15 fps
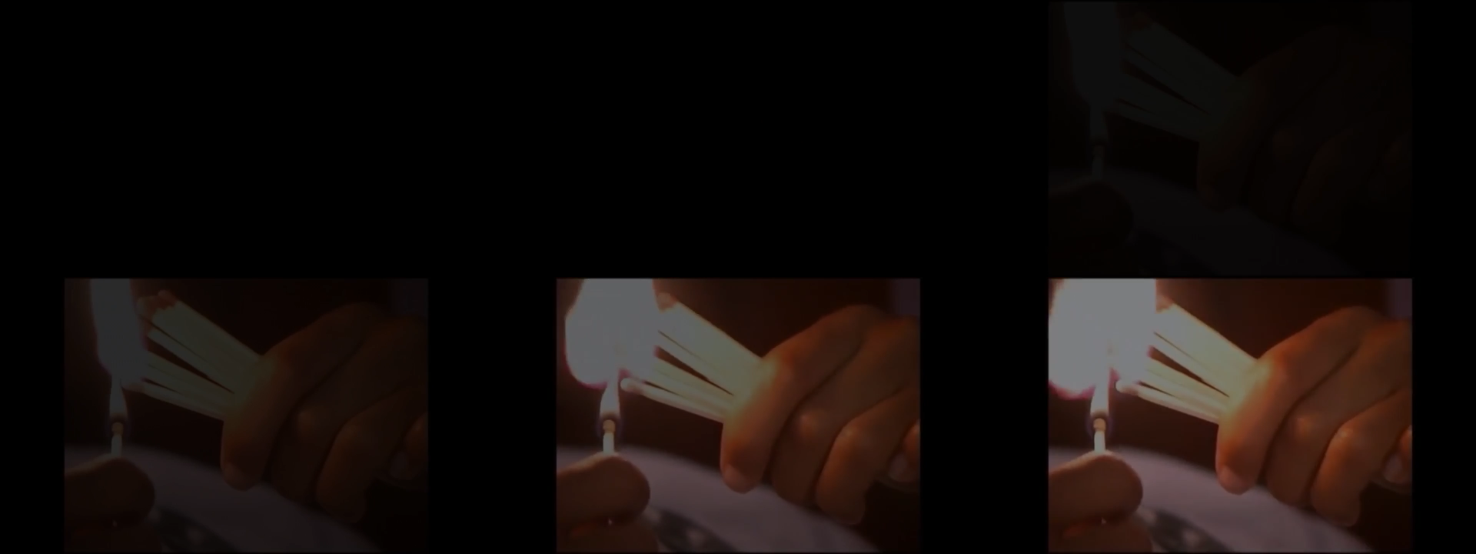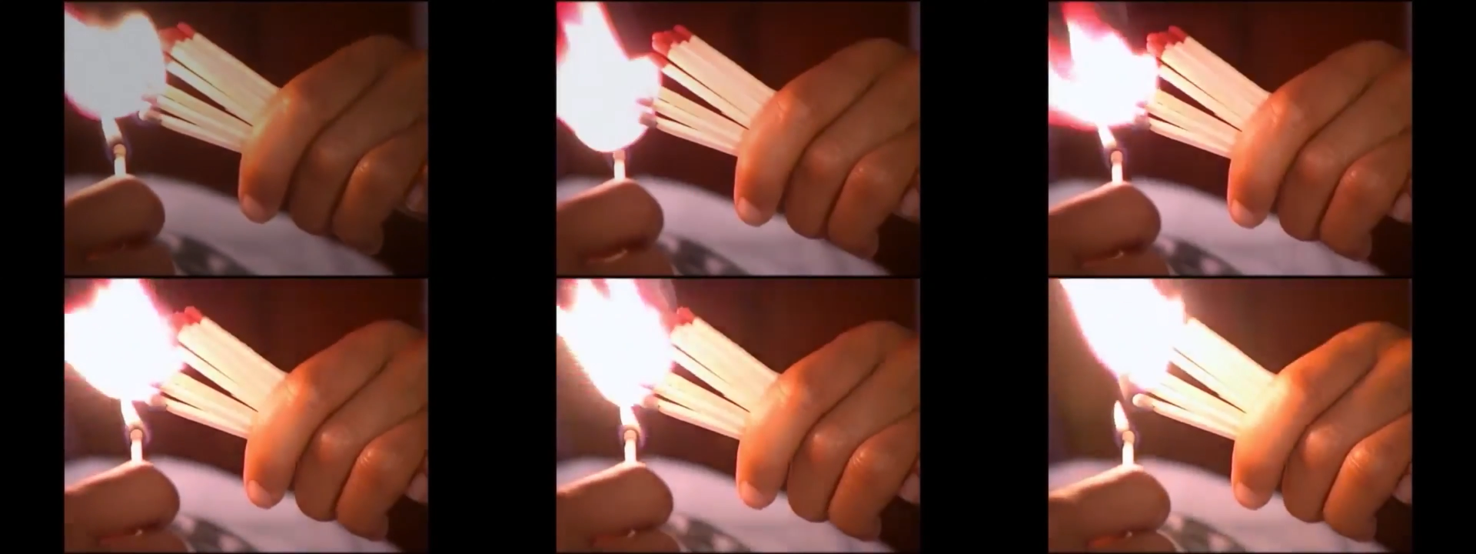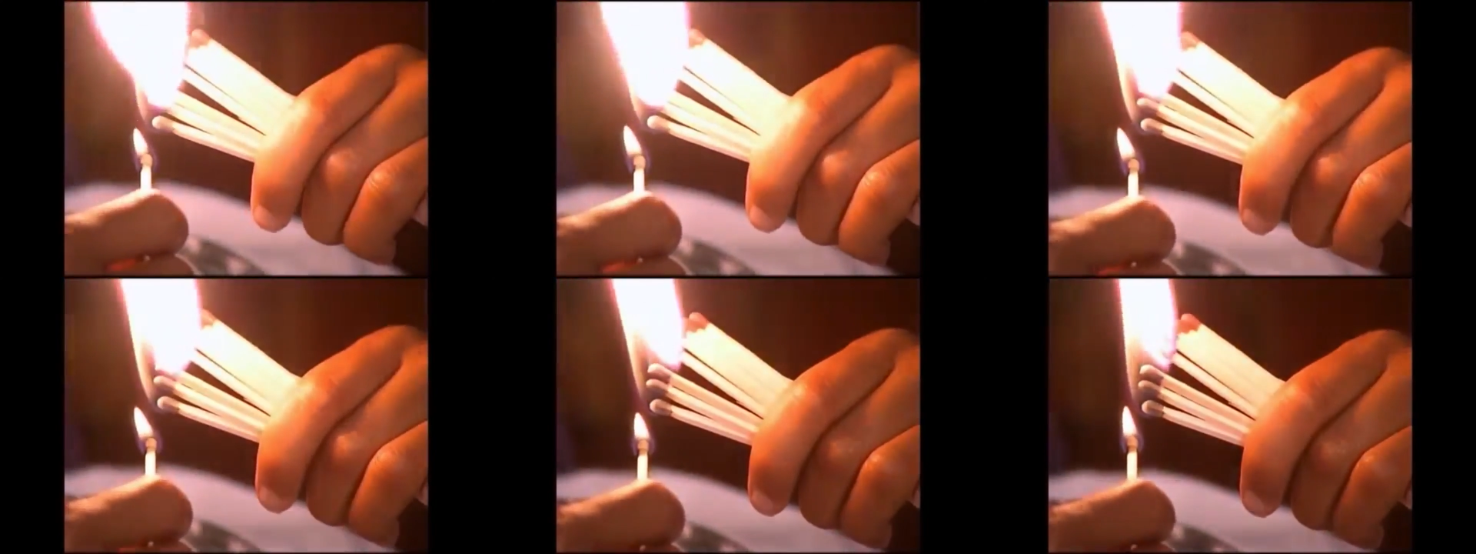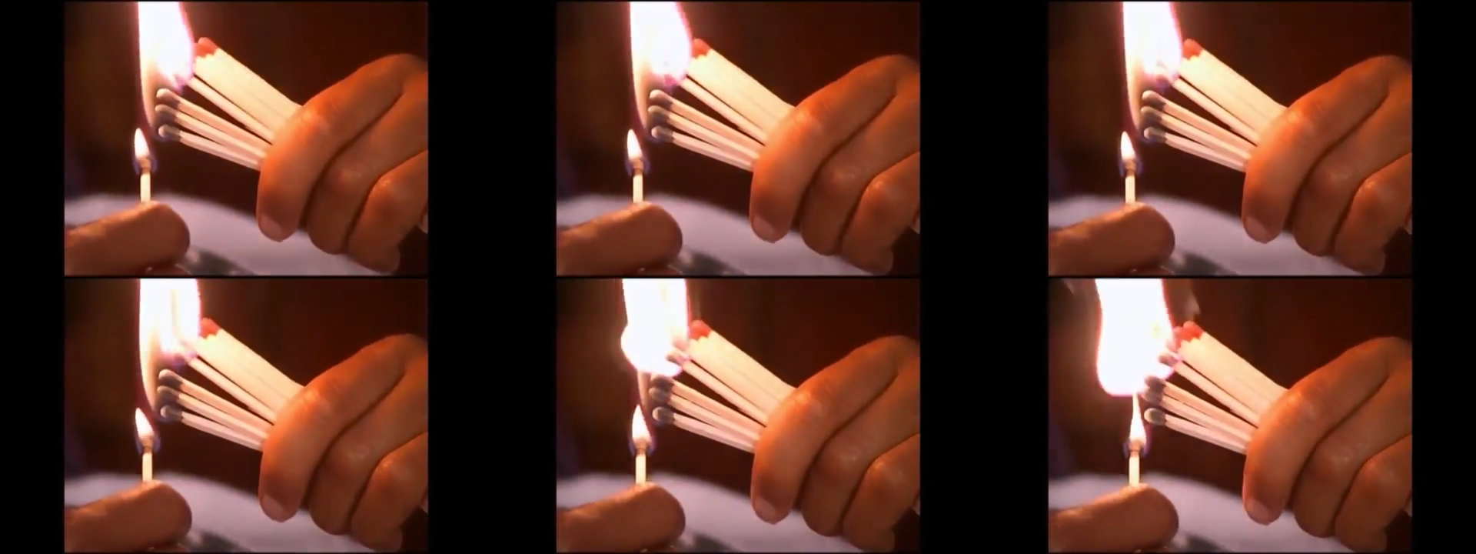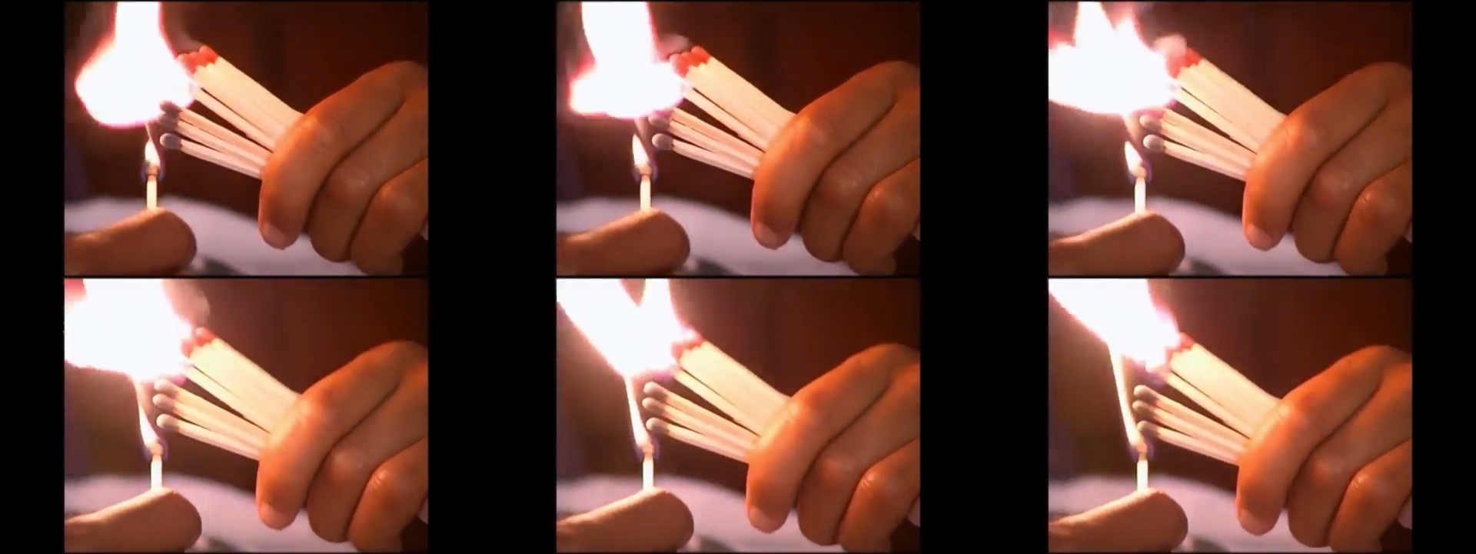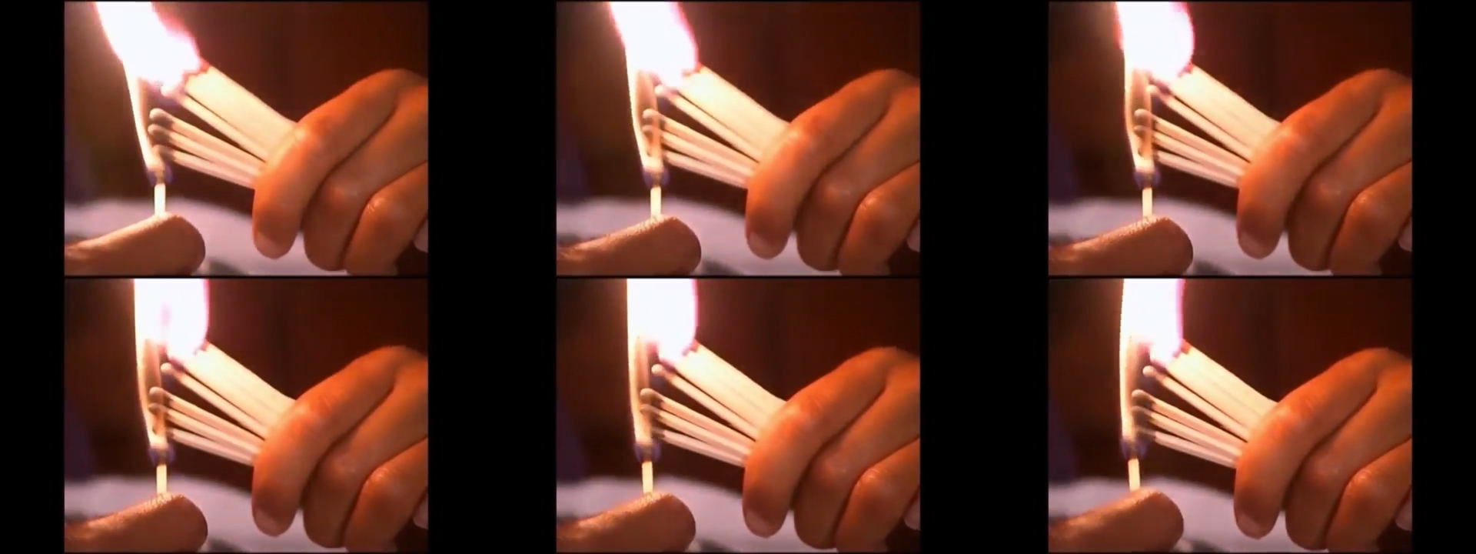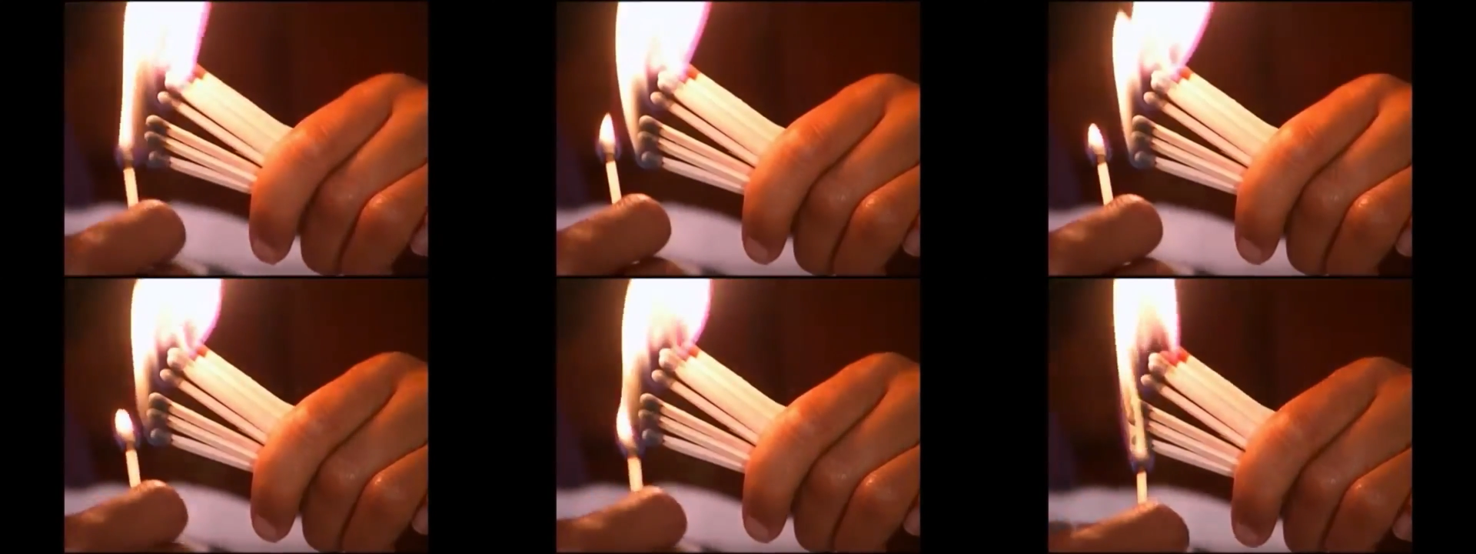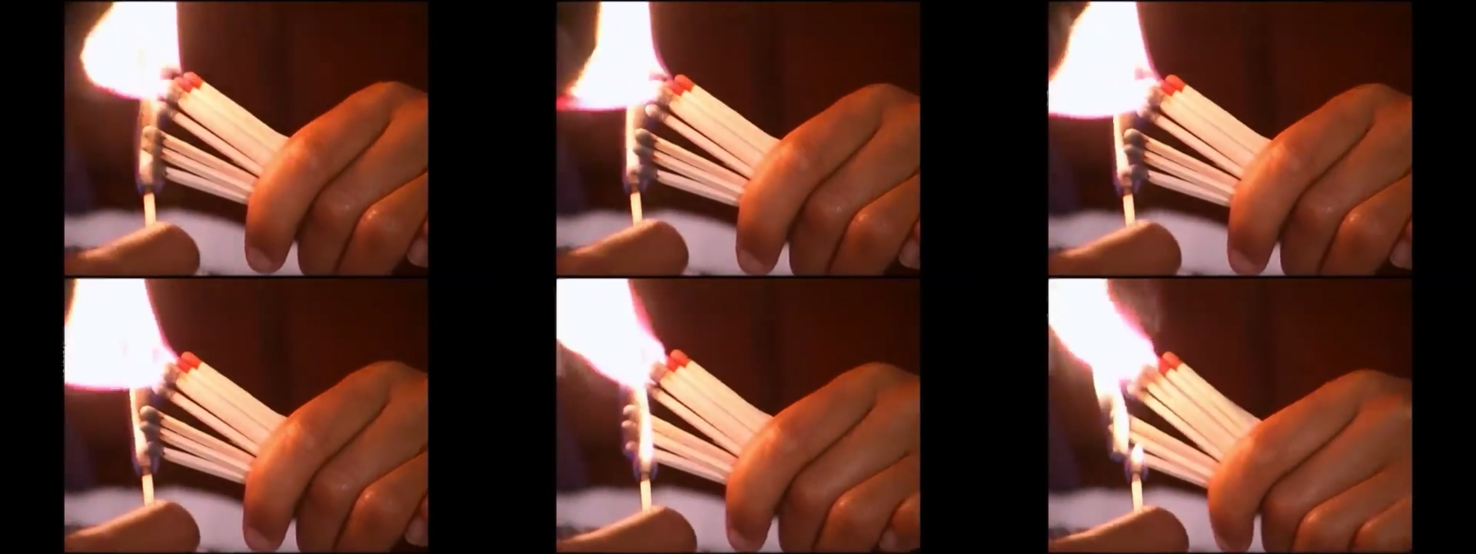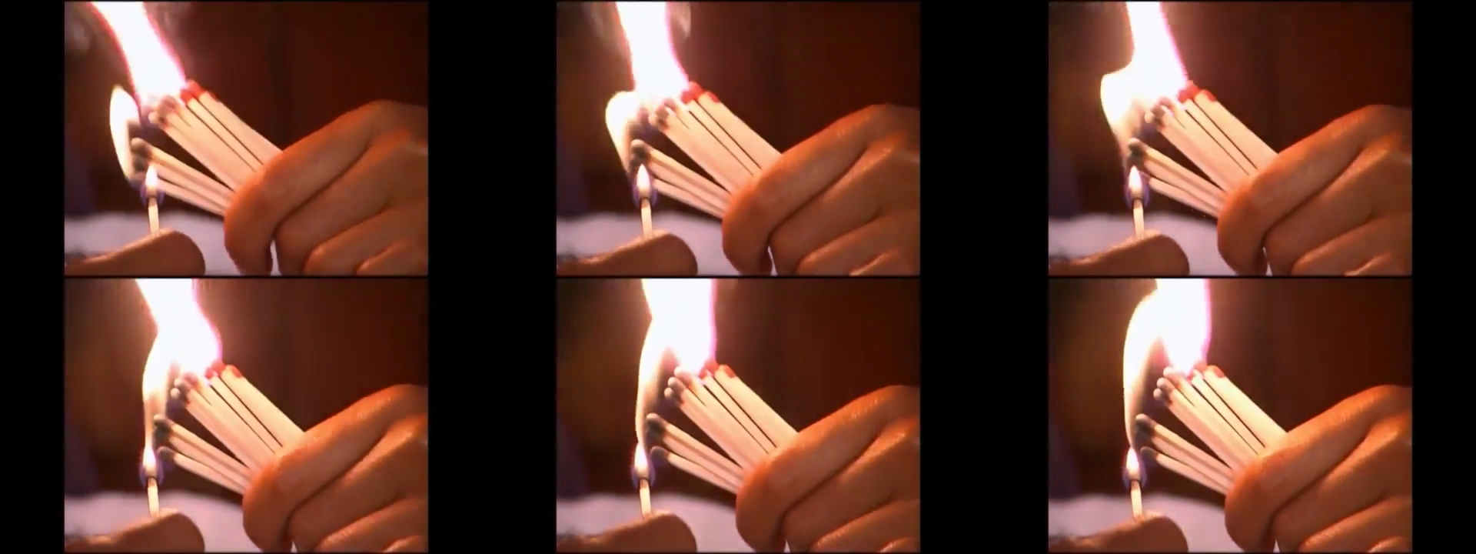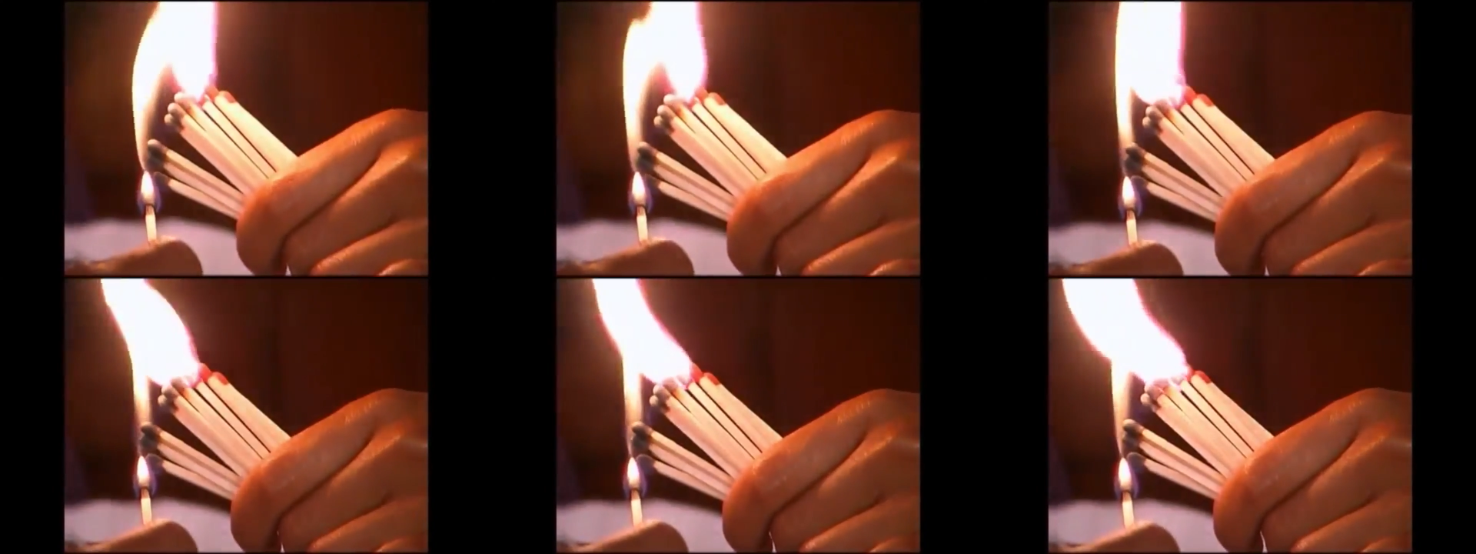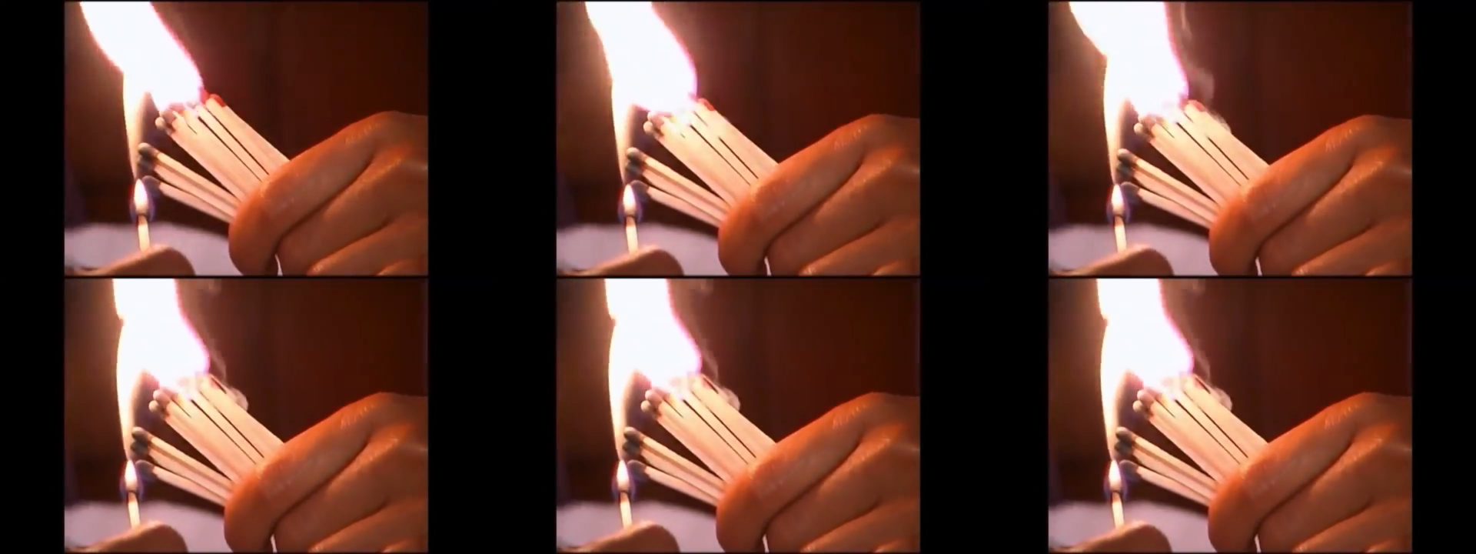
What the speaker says: (no speaker visible)